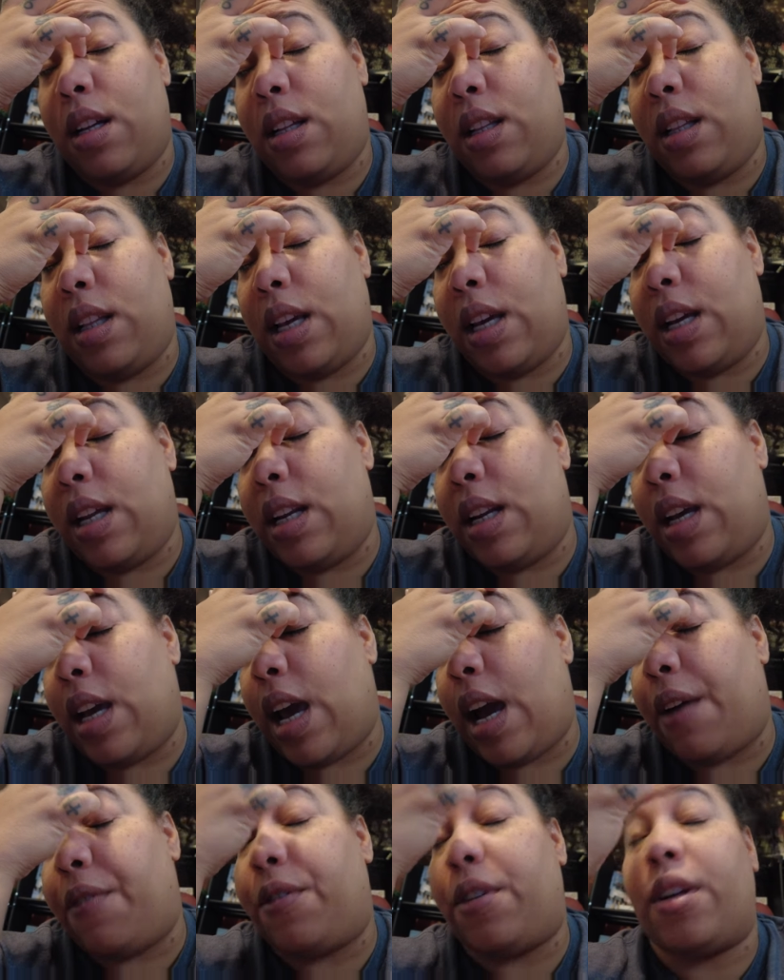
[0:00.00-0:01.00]
then
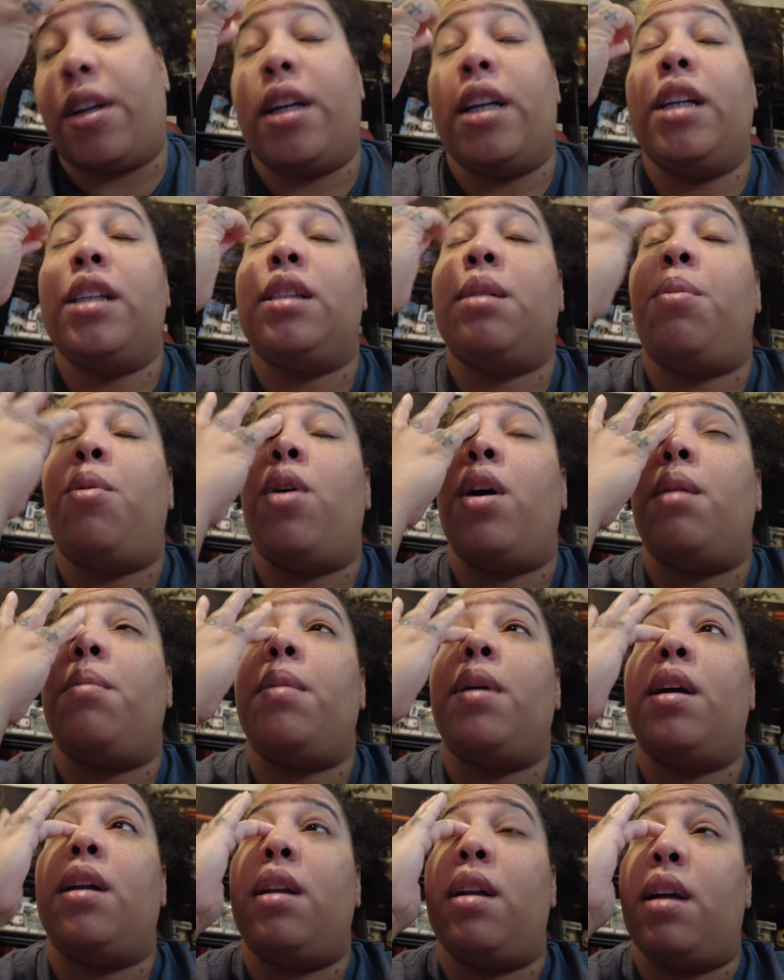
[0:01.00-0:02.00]
after his
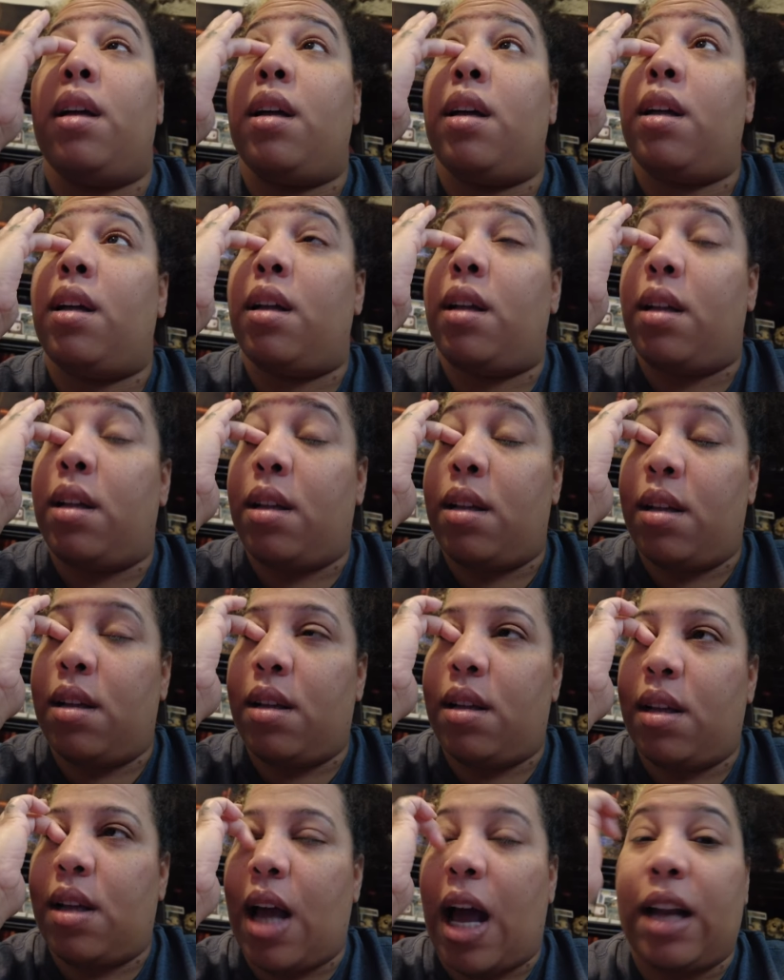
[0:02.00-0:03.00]
appointment,
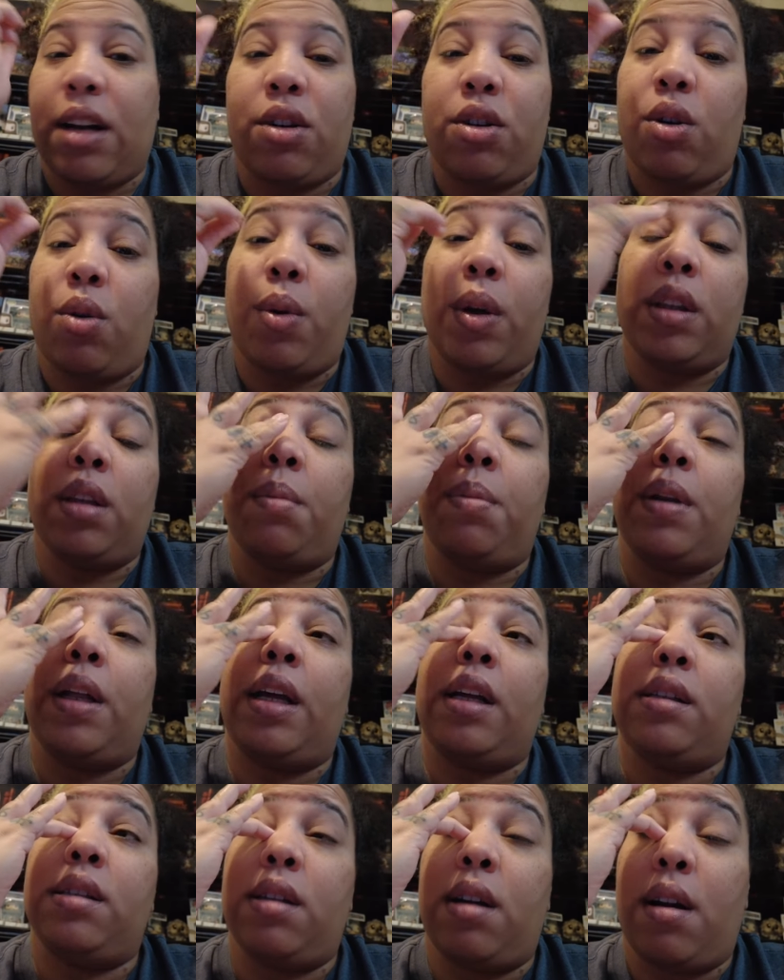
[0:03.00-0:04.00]
I don't know what the
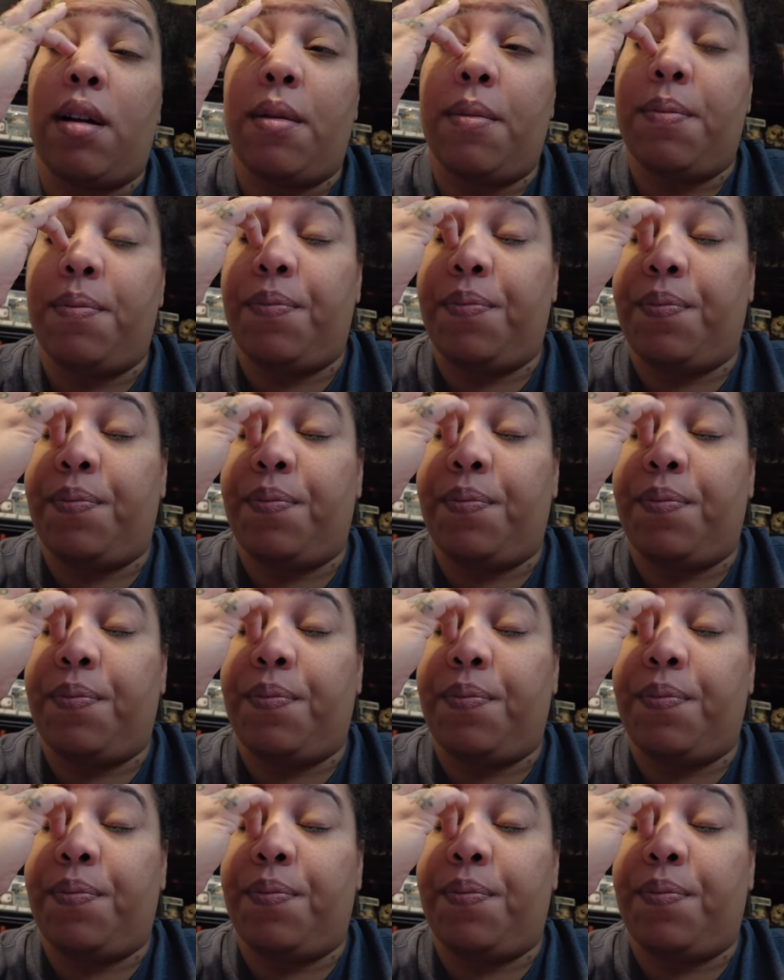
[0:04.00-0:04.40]
plans are.